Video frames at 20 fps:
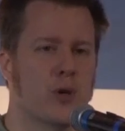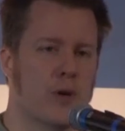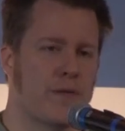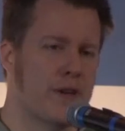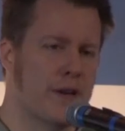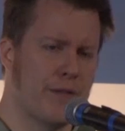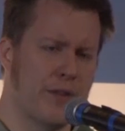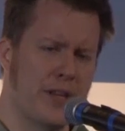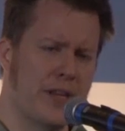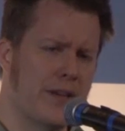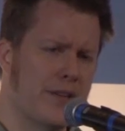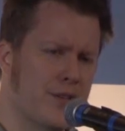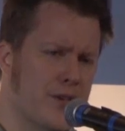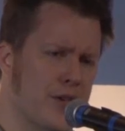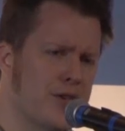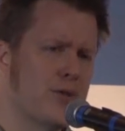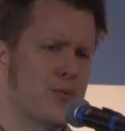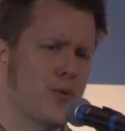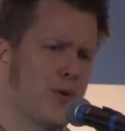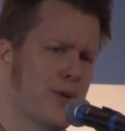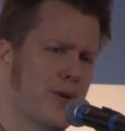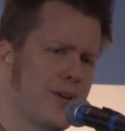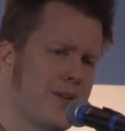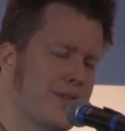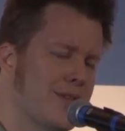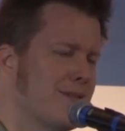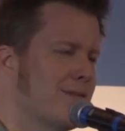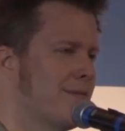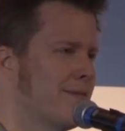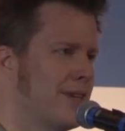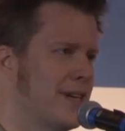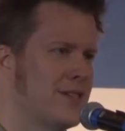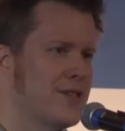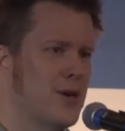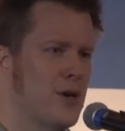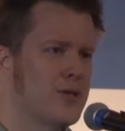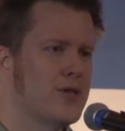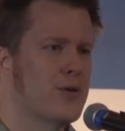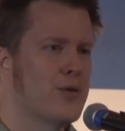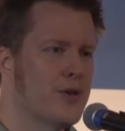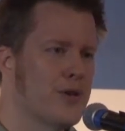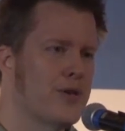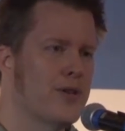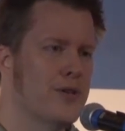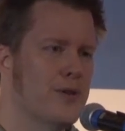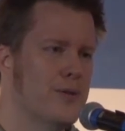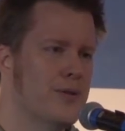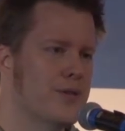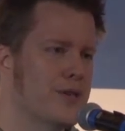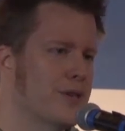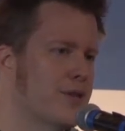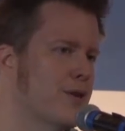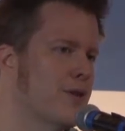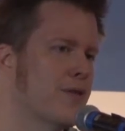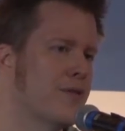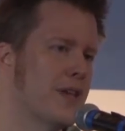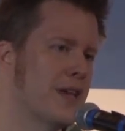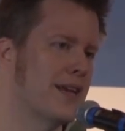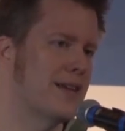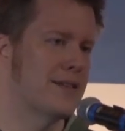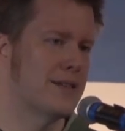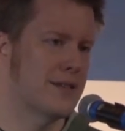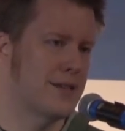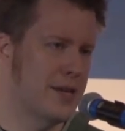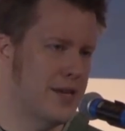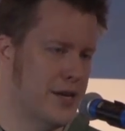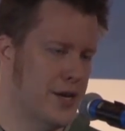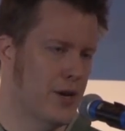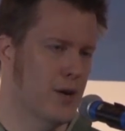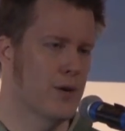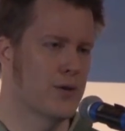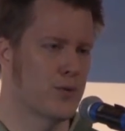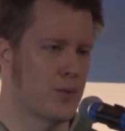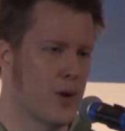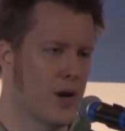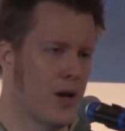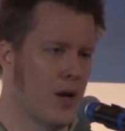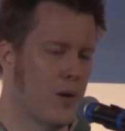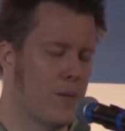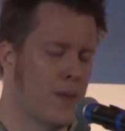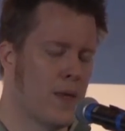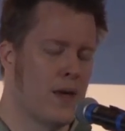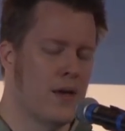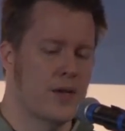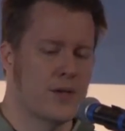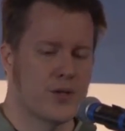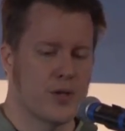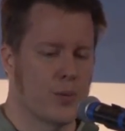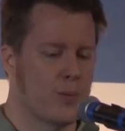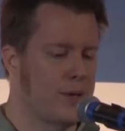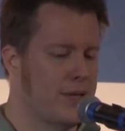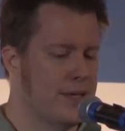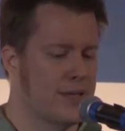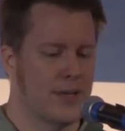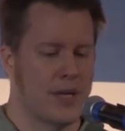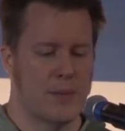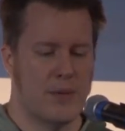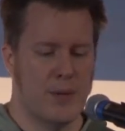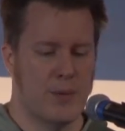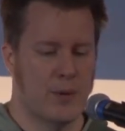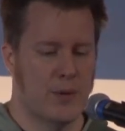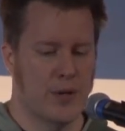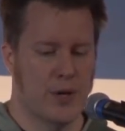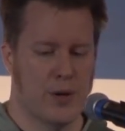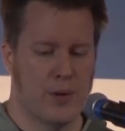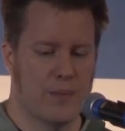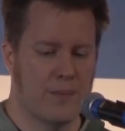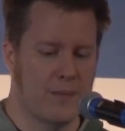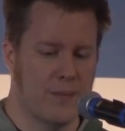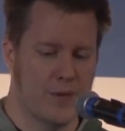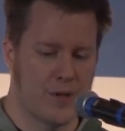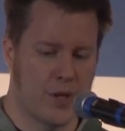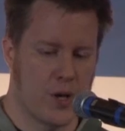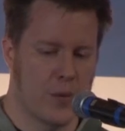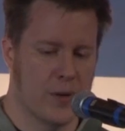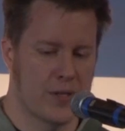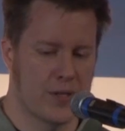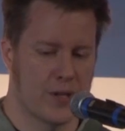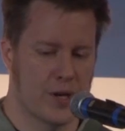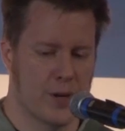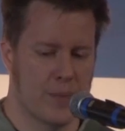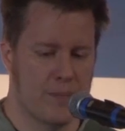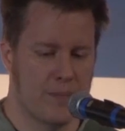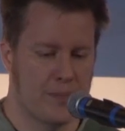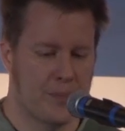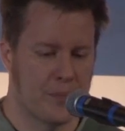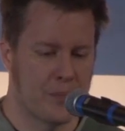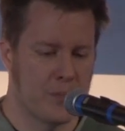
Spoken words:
cool, if everything just works, that's also good news and good things to hear as well. So please let people know. It's always good.